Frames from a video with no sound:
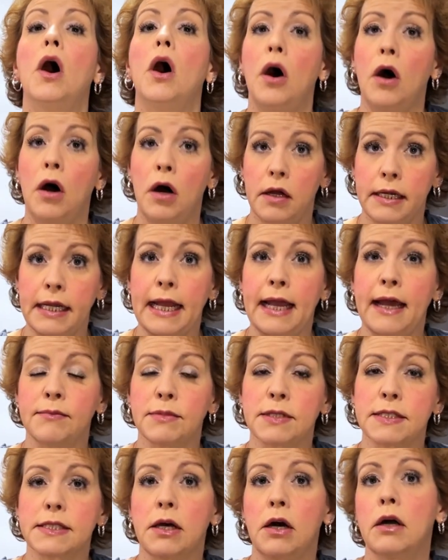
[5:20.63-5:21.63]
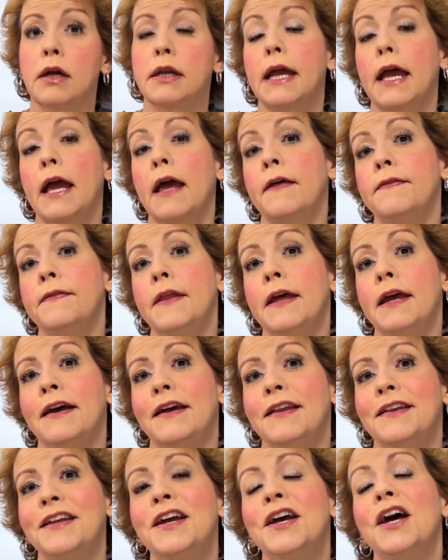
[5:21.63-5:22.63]
on Amazon, and
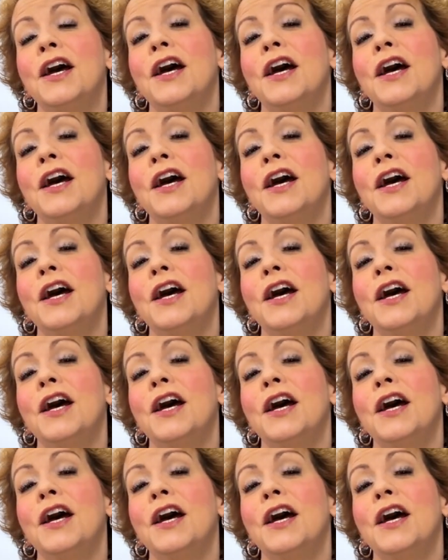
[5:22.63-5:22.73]
then